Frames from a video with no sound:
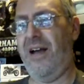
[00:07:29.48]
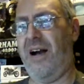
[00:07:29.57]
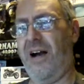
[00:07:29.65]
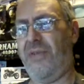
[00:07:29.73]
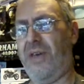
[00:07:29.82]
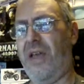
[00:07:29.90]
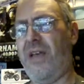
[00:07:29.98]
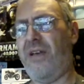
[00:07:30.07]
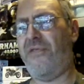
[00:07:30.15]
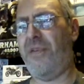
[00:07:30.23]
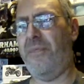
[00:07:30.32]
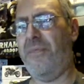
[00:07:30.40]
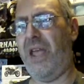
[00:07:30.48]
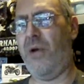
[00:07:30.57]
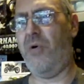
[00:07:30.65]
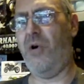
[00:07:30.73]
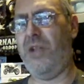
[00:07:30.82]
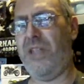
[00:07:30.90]
I think from
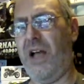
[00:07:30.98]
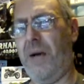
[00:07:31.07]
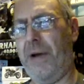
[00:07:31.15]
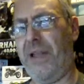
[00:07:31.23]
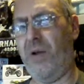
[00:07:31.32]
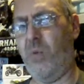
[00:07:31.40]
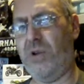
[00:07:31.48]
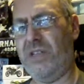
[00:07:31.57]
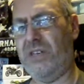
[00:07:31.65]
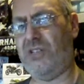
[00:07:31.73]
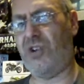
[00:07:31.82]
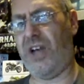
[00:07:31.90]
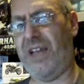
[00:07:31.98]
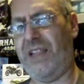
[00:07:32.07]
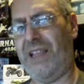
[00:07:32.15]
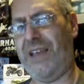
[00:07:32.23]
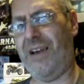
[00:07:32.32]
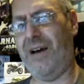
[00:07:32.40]
now on I might want to try
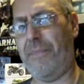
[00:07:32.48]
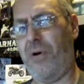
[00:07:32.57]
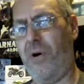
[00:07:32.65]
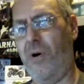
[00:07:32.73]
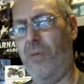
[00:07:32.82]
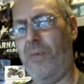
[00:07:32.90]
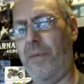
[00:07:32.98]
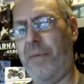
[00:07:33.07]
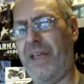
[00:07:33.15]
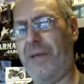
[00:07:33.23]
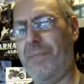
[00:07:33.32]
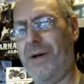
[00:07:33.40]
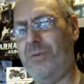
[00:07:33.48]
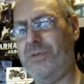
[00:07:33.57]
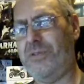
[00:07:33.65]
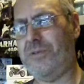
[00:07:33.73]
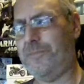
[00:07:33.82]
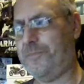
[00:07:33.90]
and light up all my bike
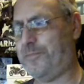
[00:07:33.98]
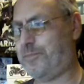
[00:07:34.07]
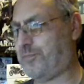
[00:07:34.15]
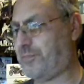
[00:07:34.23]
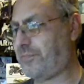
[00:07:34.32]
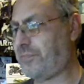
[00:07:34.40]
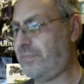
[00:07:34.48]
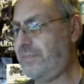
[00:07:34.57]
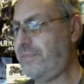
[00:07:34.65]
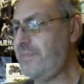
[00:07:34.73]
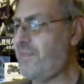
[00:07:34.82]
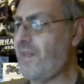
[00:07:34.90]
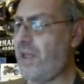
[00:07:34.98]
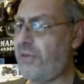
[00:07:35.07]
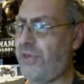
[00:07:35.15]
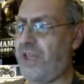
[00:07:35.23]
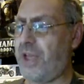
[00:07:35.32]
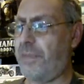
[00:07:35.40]
builds.
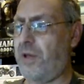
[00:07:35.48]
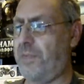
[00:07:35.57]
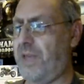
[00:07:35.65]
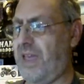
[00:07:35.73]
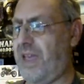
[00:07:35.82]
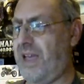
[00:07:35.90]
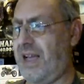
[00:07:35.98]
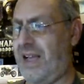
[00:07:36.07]
Thing about me,